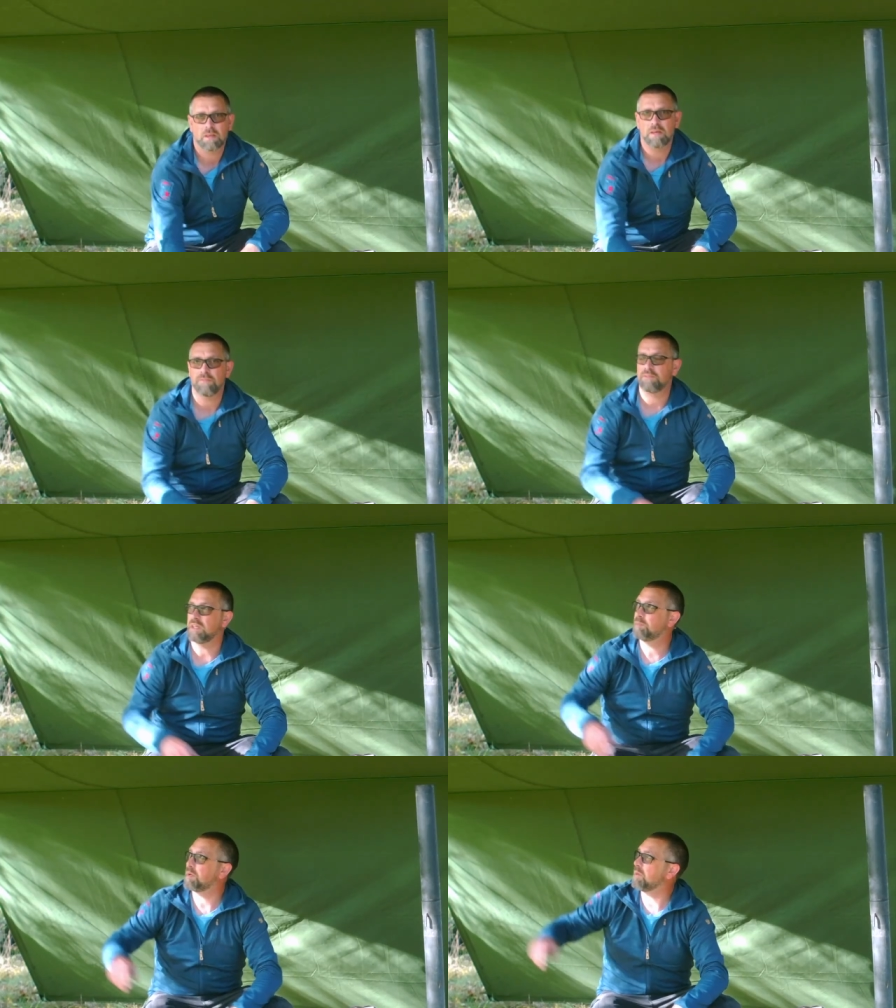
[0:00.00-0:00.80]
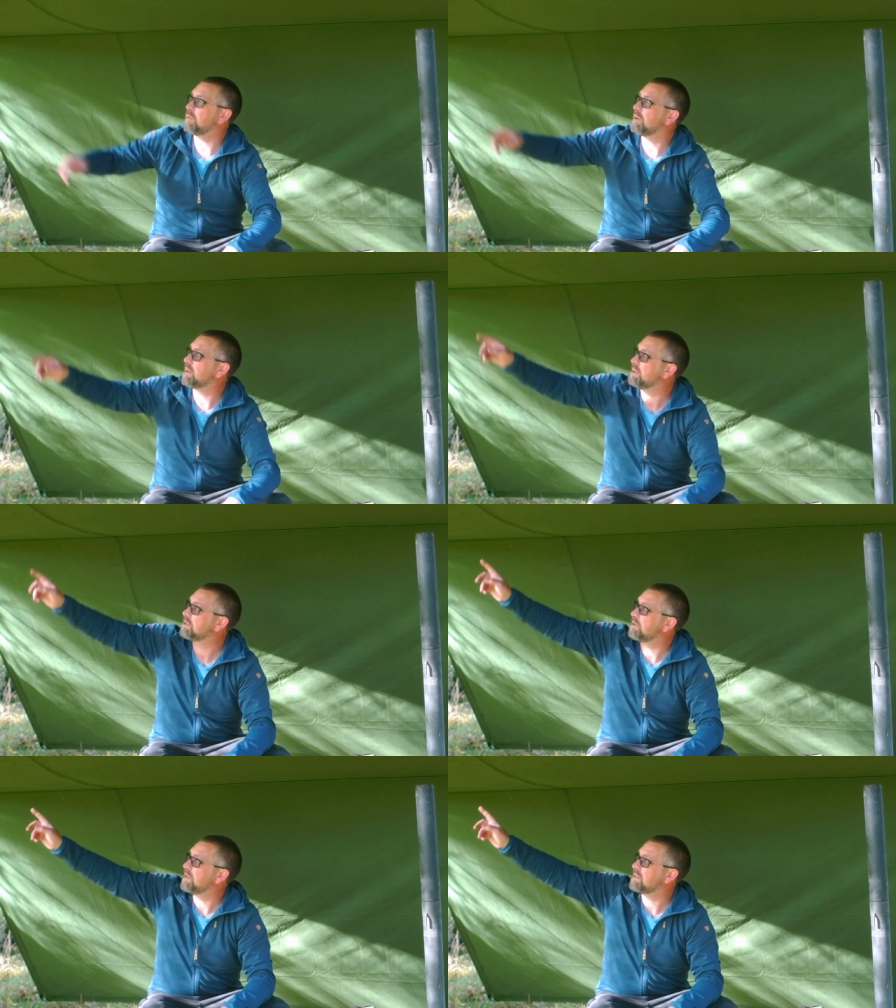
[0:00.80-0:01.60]
If need be, what I can
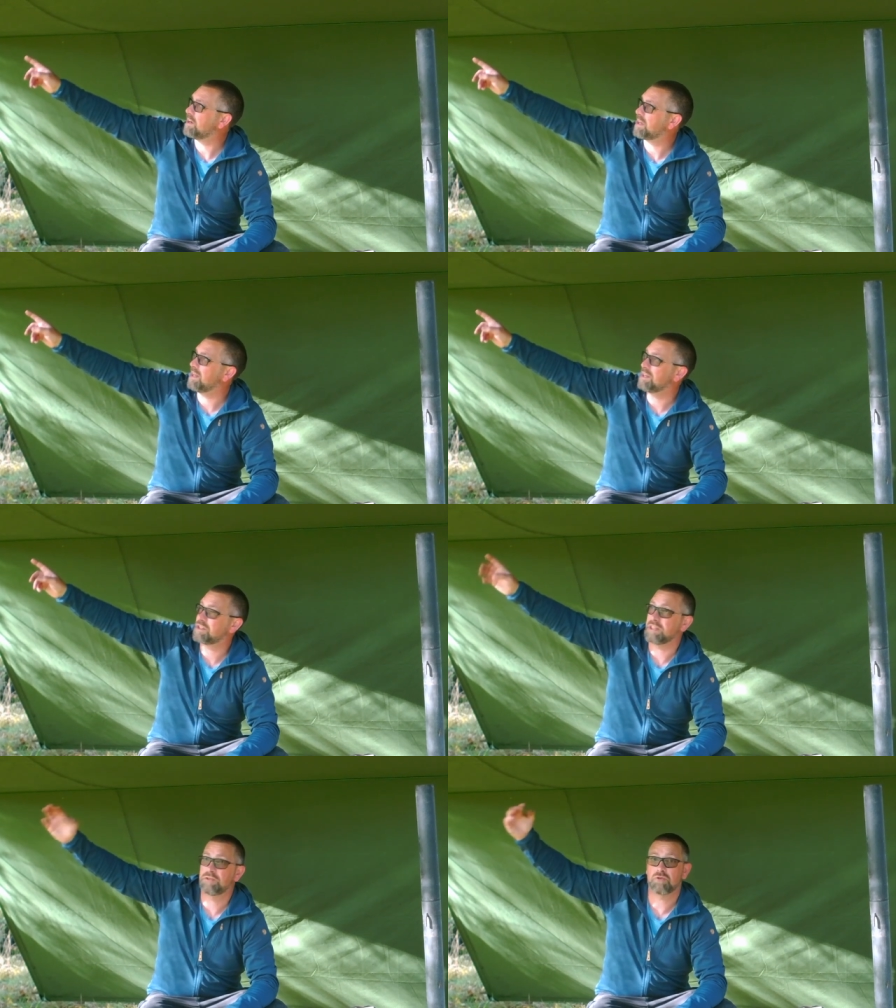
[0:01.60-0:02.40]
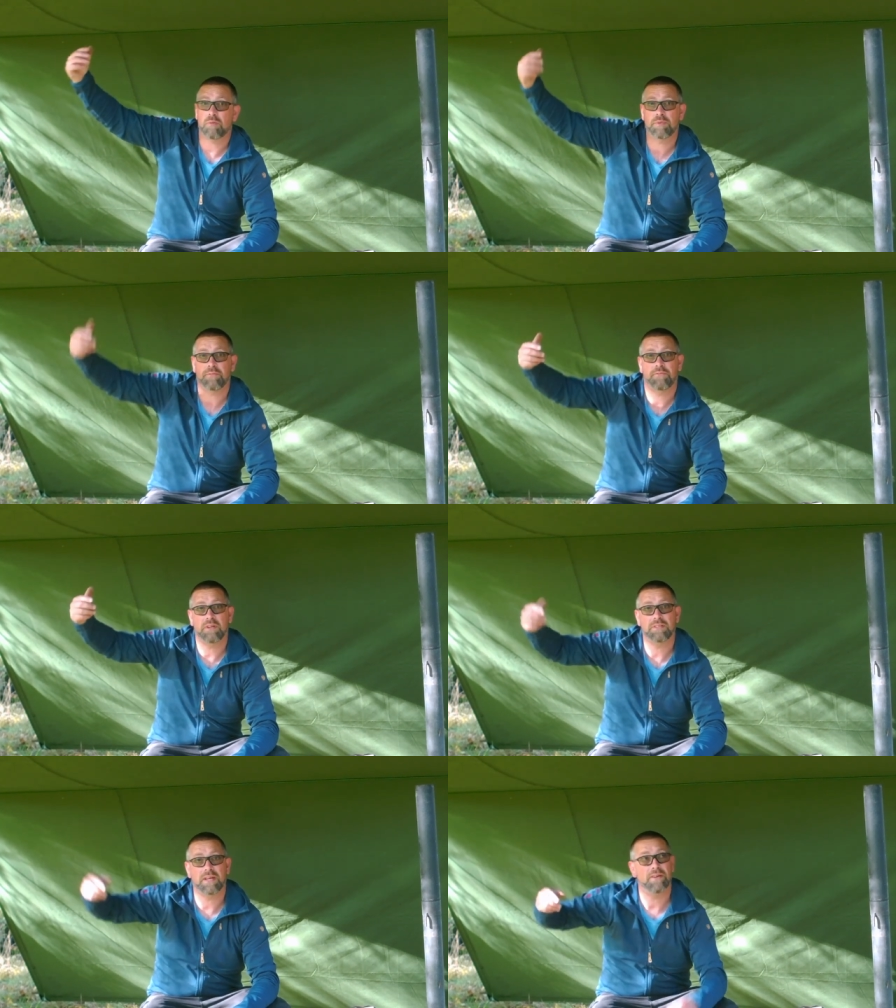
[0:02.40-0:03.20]
do is I can actually drop the
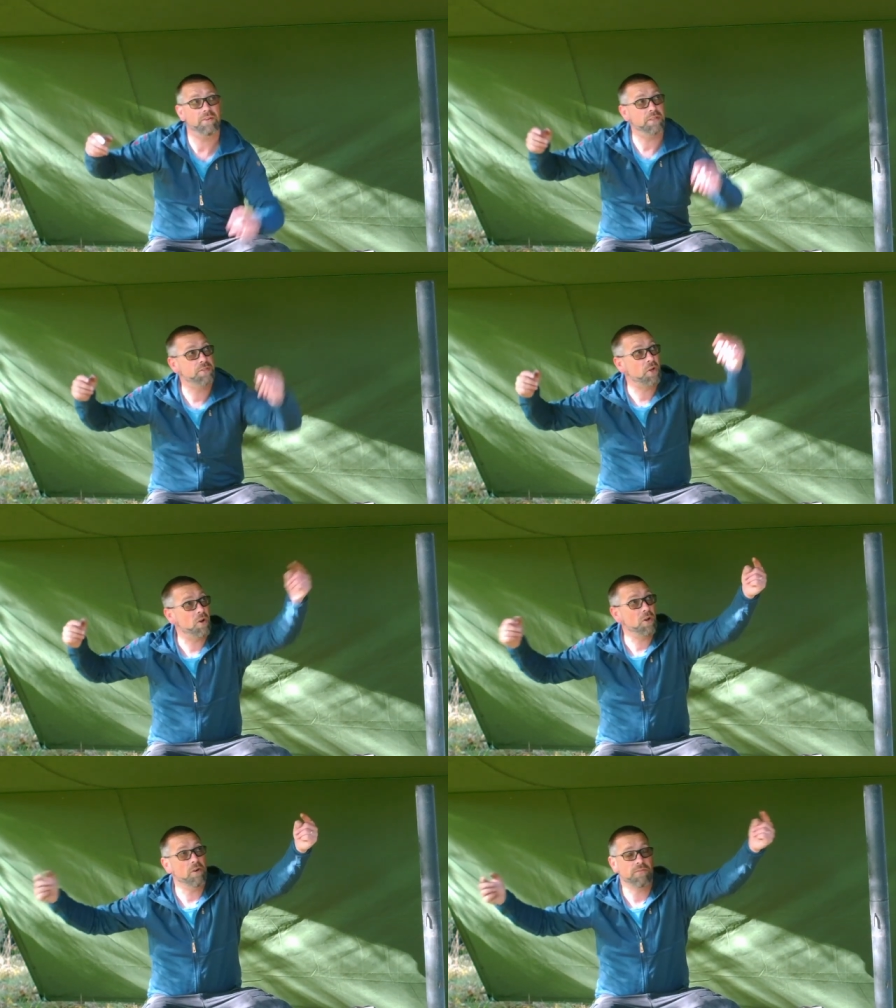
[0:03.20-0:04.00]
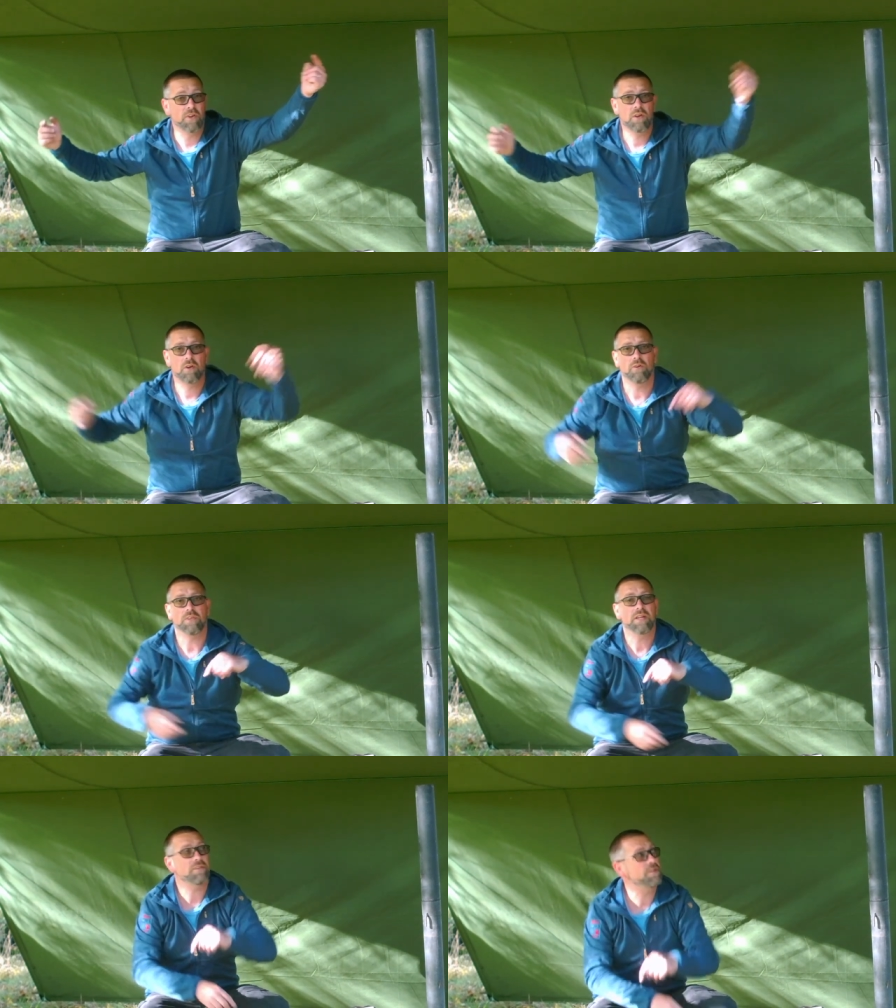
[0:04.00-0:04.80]
front down and tie off on
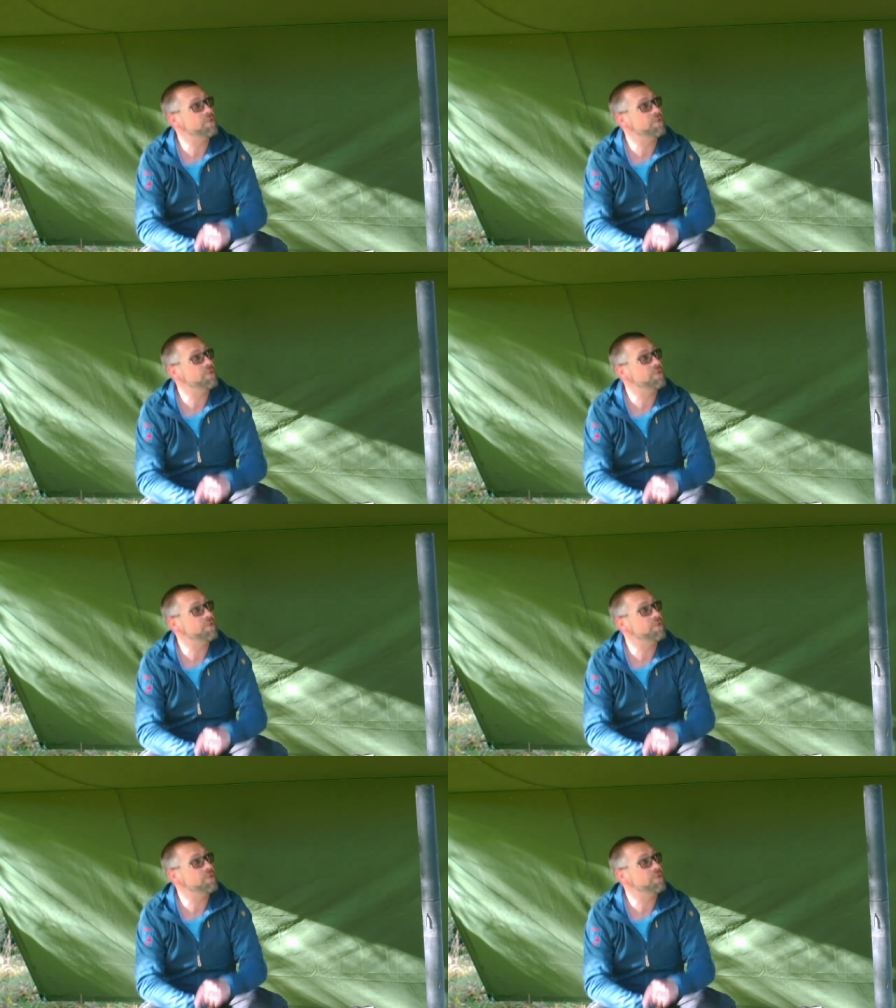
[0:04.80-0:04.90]
the other